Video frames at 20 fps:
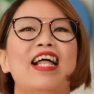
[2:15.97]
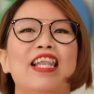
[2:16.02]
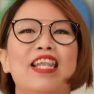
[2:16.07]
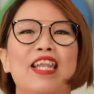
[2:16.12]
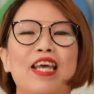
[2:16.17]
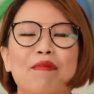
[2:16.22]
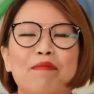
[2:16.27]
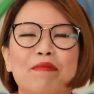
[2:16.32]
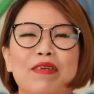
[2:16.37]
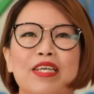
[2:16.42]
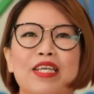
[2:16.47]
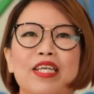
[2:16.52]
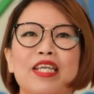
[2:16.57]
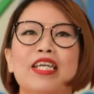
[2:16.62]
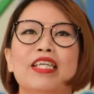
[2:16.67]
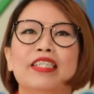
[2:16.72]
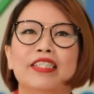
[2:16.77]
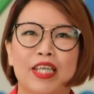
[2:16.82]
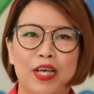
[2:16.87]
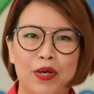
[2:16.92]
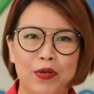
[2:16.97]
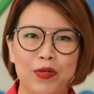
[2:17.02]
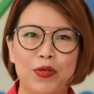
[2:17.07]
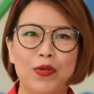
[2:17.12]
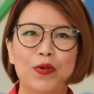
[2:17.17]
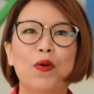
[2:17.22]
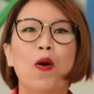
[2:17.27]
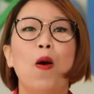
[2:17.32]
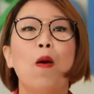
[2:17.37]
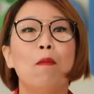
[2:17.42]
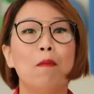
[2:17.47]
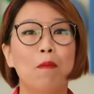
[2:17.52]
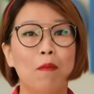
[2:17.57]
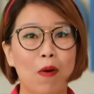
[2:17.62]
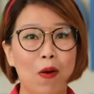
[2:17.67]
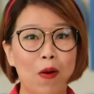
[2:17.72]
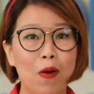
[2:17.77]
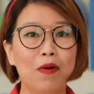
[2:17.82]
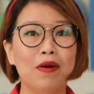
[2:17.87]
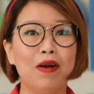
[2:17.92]
Let me tell you
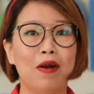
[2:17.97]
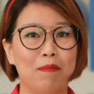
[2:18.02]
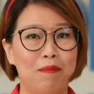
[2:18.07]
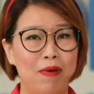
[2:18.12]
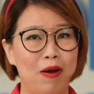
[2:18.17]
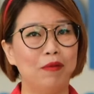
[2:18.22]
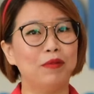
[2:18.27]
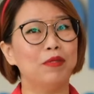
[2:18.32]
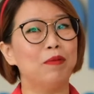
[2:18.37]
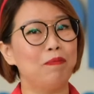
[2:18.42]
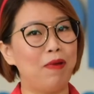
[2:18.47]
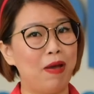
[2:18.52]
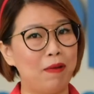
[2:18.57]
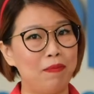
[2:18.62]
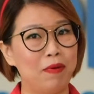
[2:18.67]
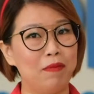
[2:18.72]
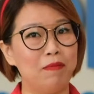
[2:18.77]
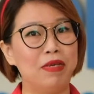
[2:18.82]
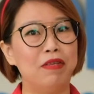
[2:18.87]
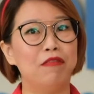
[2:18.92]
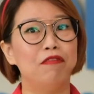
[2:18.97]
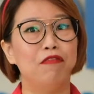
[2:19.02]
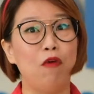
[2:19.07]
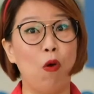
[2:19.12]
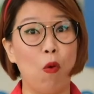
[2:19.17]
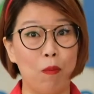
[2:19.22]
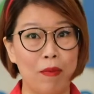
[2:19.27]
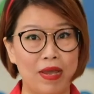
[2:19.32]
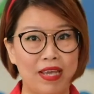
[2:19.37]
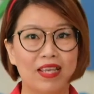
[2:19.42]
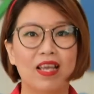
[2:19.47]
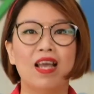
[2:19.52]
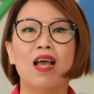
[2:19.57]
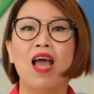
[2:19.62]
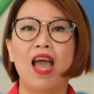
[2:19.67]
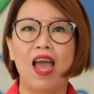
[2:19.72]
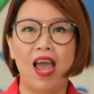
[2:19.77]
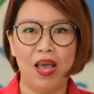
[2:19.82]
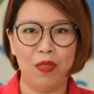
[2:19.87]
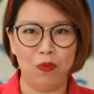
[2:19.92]
more about the peppermint foaming
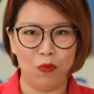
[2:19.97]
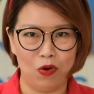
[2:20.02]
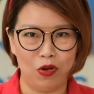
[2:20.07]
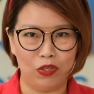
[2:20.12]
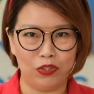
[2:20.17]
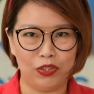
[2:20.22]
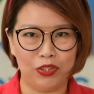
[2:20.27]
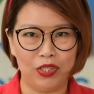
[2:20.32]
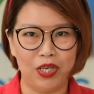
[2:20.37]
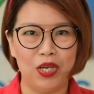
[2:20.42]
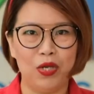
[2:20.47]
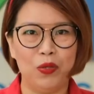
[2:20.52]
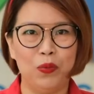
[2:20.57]
hand wash,